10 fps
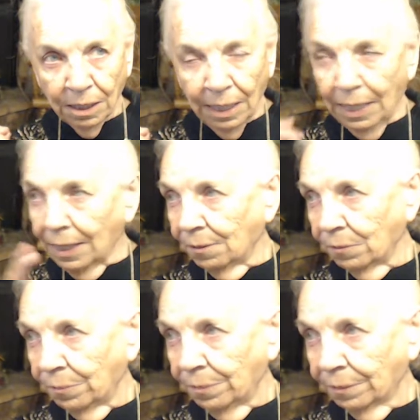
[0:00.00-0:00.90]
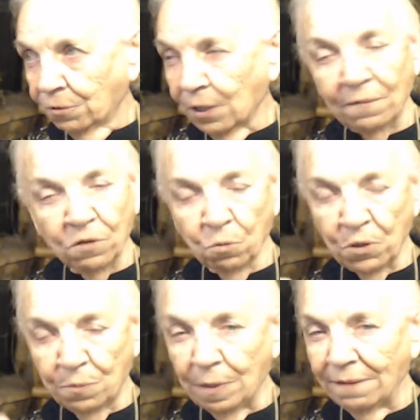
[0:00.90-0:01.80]
and travel was
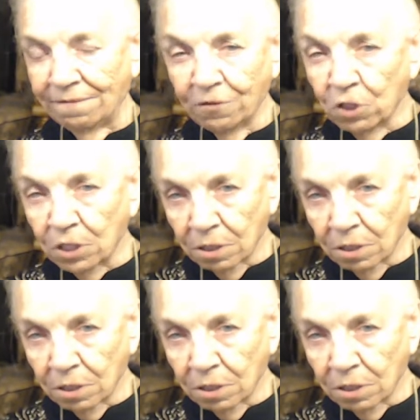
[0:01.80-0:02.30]
by foot